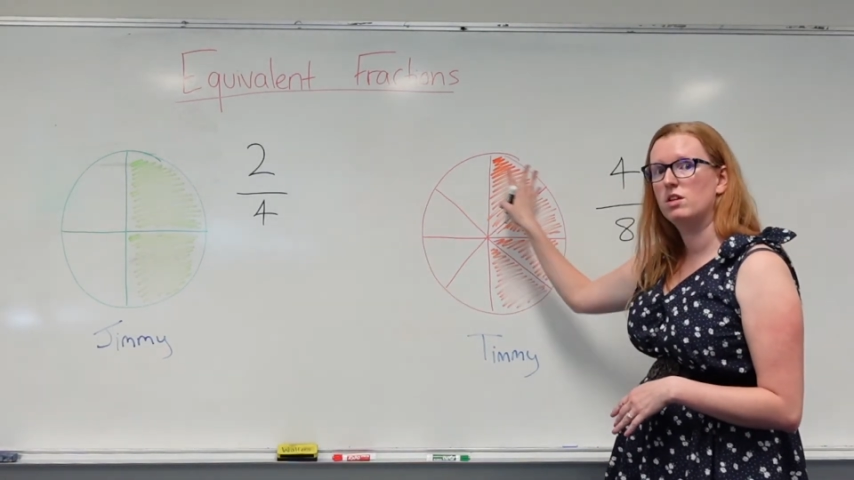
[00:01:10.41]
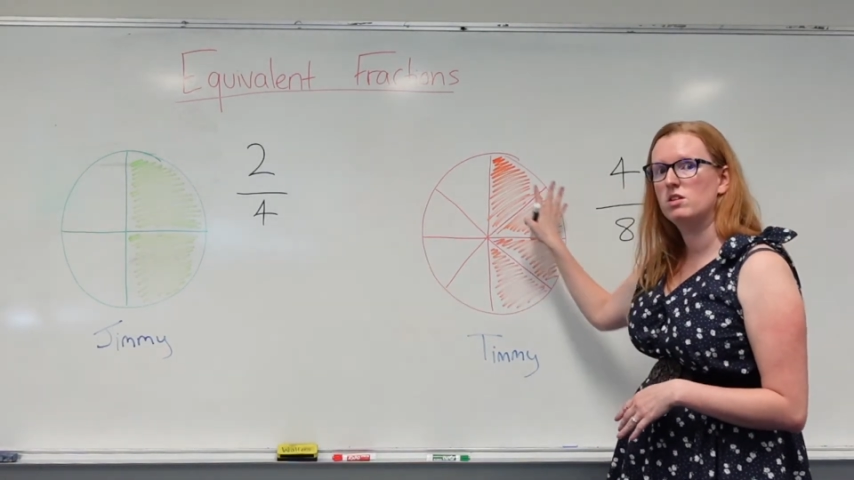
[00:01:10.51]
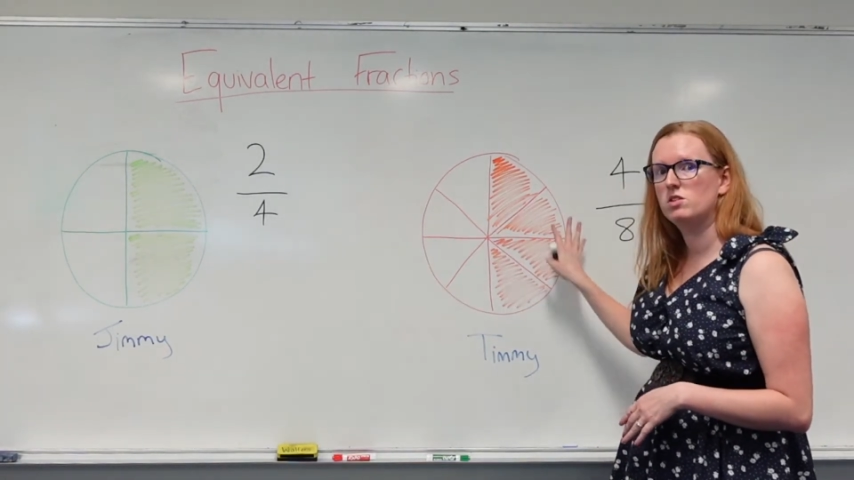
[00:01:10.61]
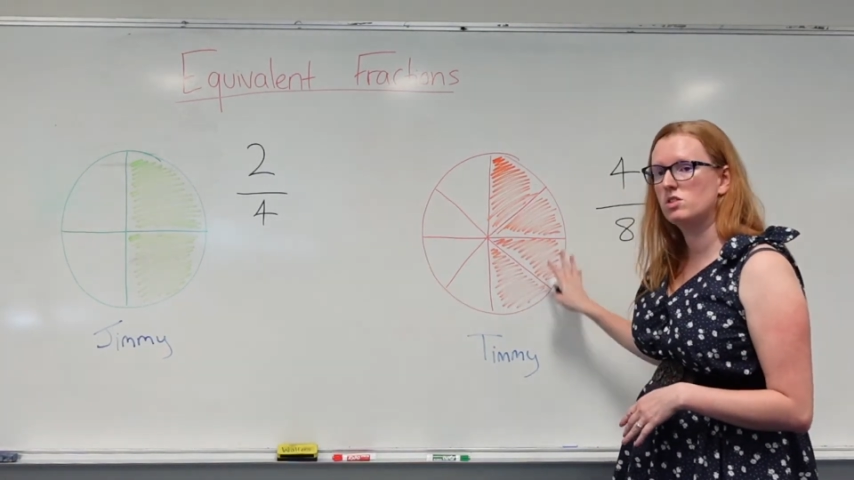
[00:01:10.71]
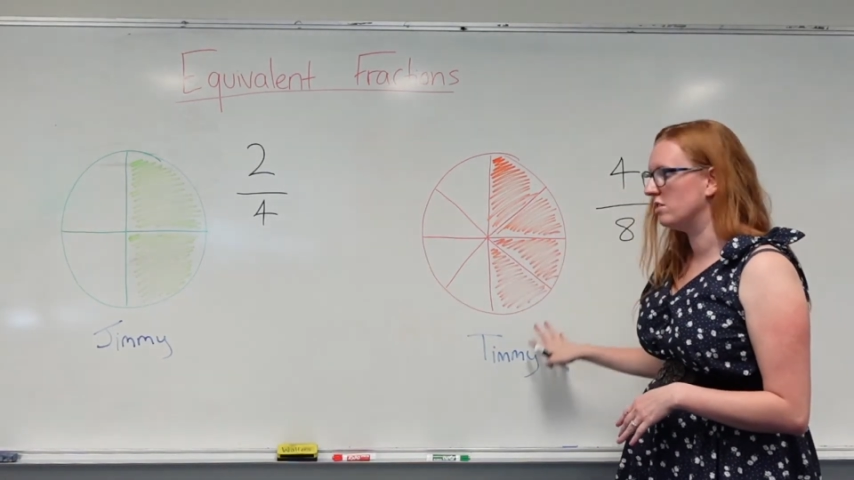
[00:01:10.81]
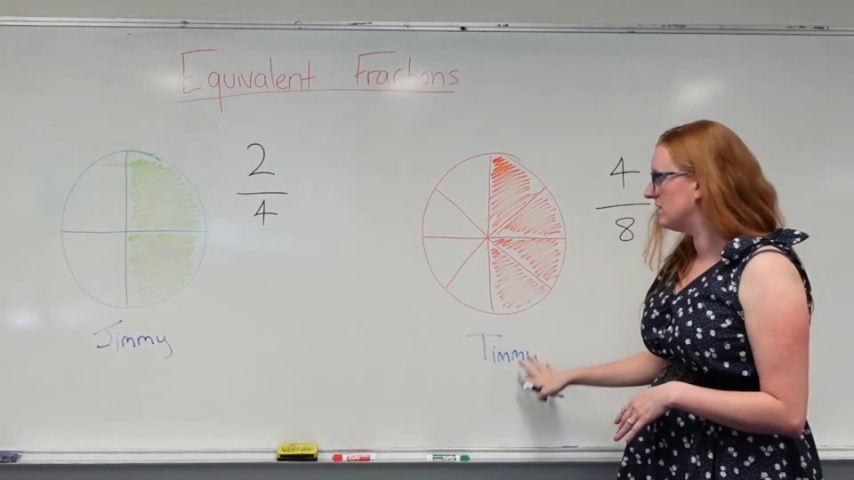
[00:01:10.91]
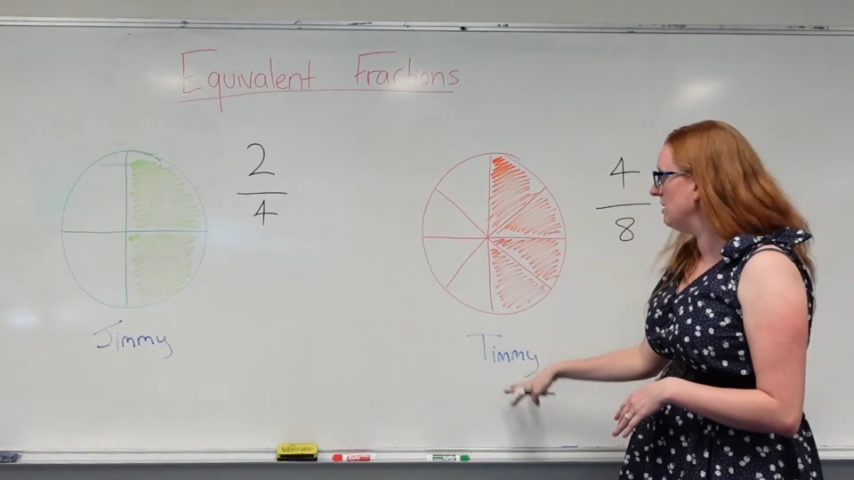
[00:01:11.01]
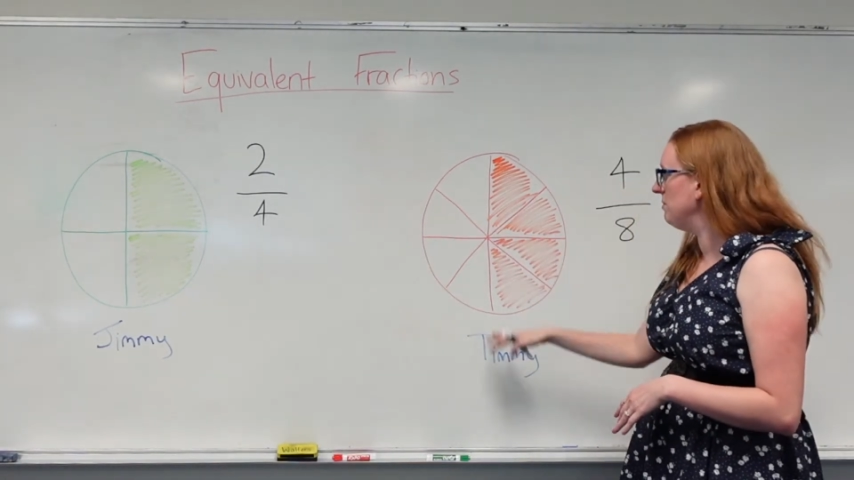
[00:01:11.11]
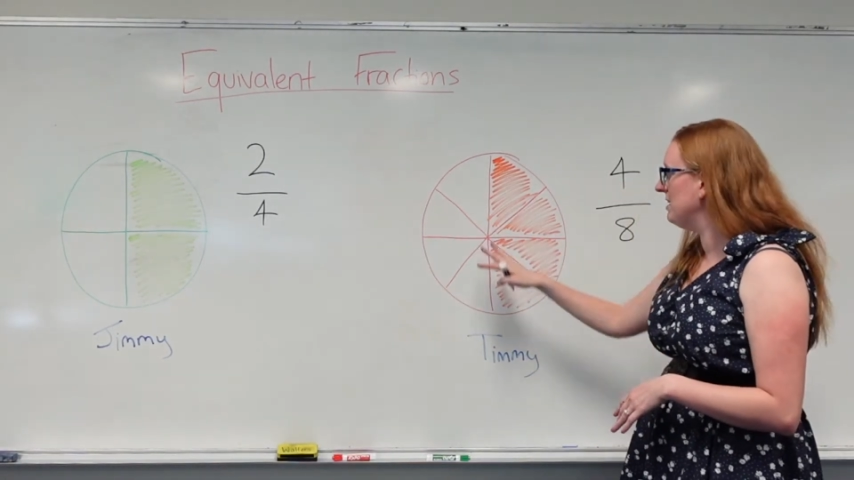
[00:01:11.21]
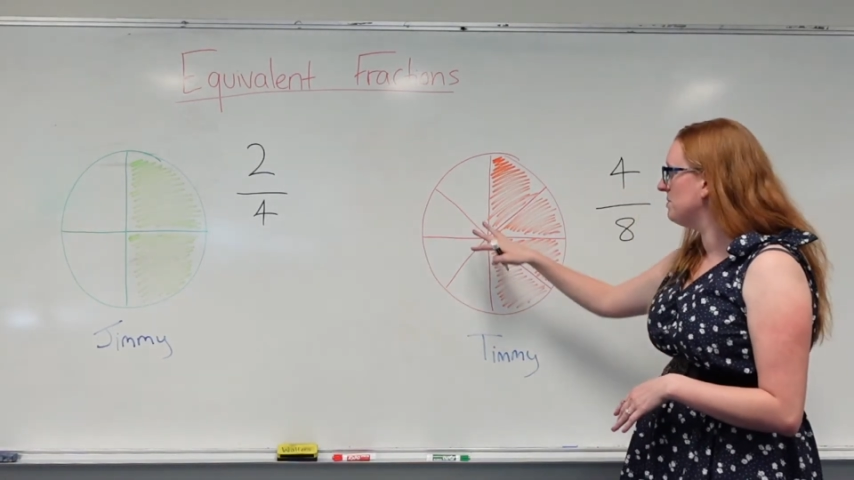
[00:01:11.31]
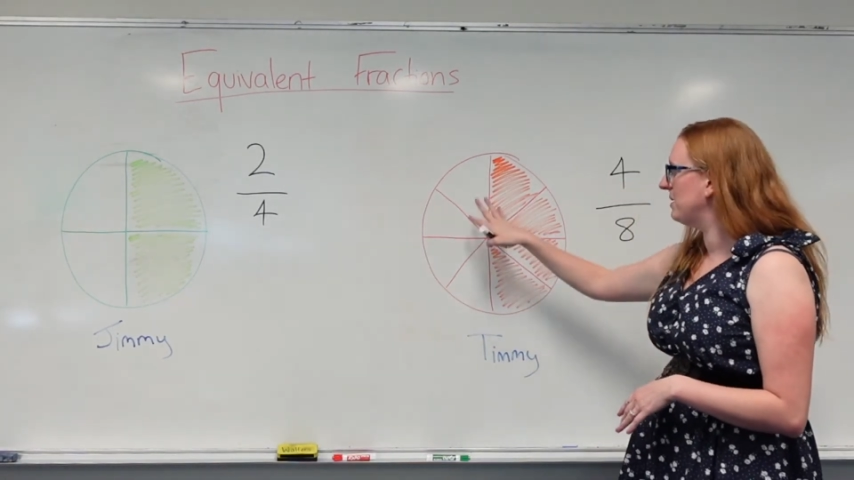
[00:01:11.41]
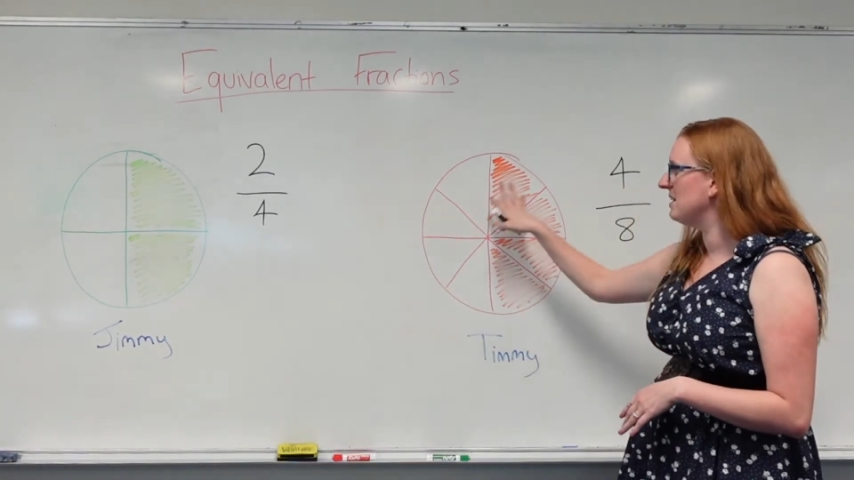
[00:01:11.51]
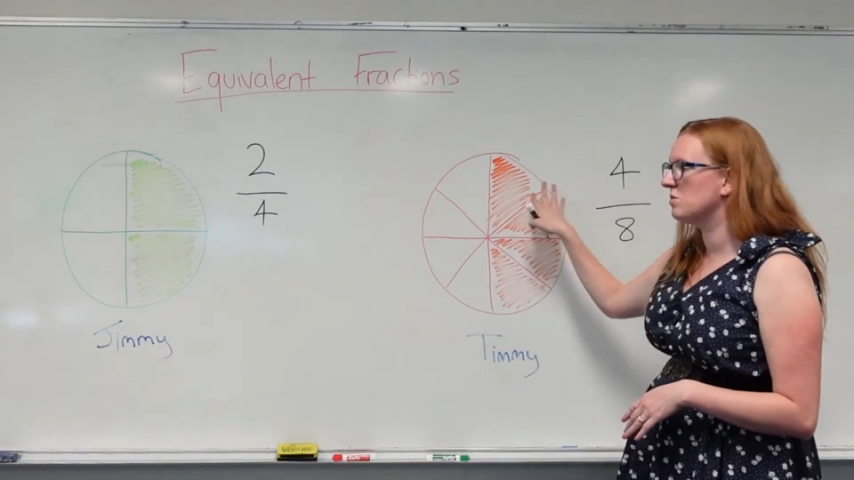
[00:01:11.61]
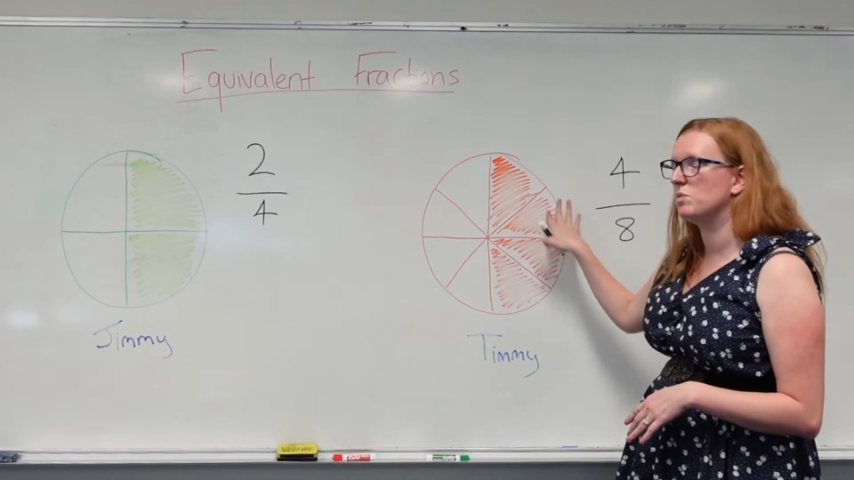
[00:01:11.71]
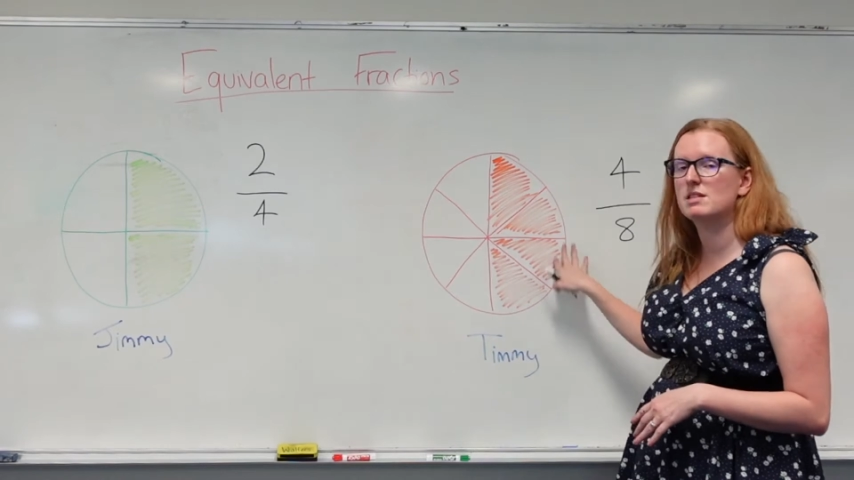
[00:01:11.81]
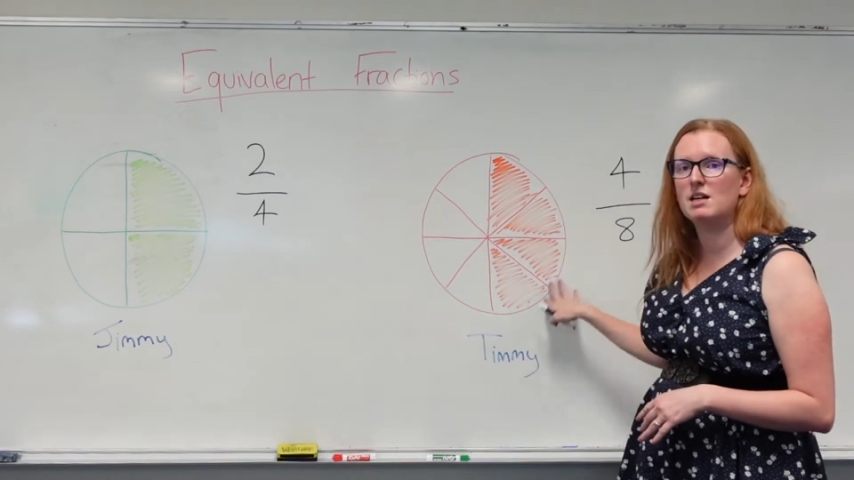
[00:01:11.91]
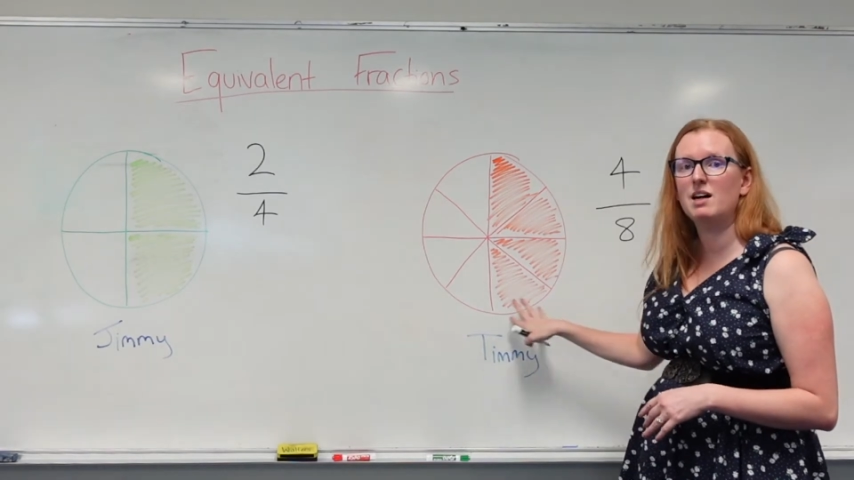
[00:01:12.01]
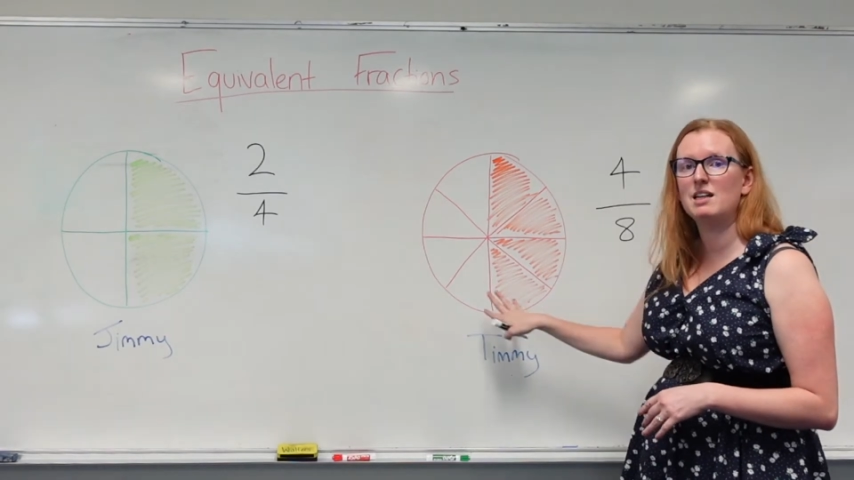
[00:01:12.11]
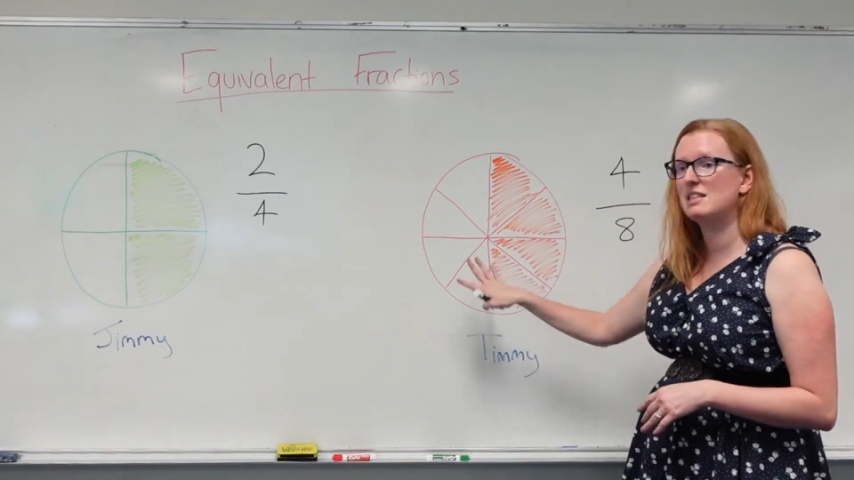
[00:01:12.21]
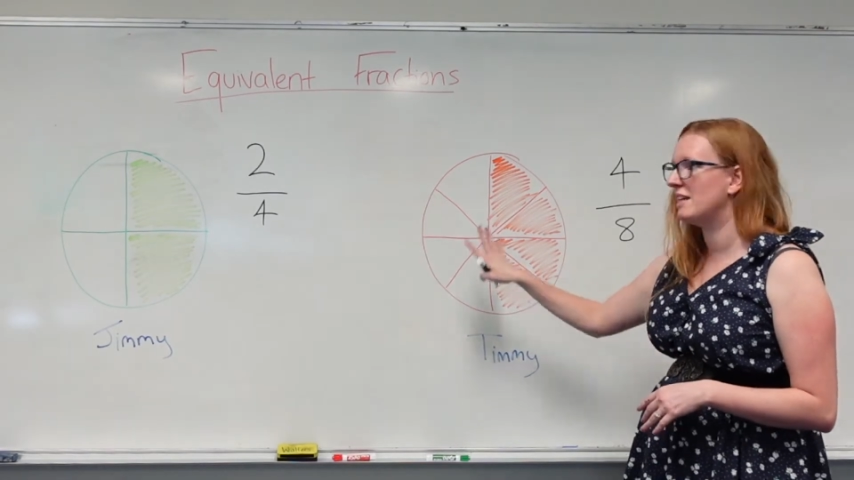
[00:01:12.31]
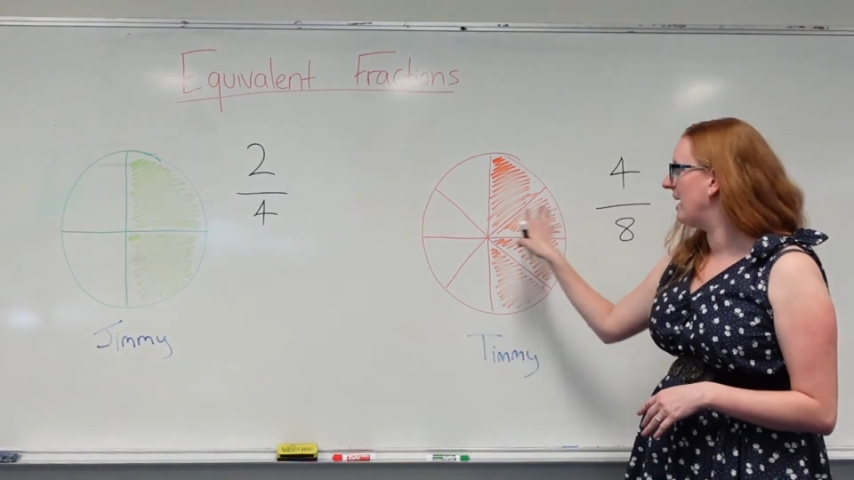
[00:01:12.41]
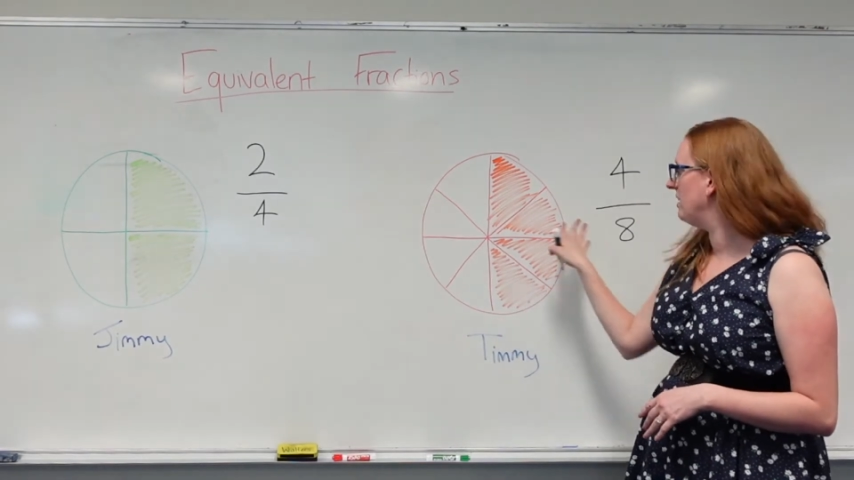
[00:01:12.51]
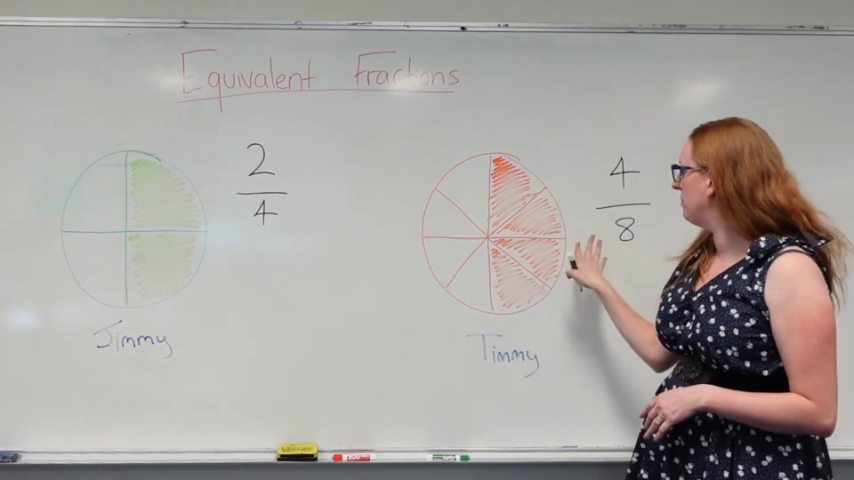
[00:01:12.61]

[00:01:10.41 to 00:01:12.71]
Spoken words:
So Timmy's pizza was cut into 8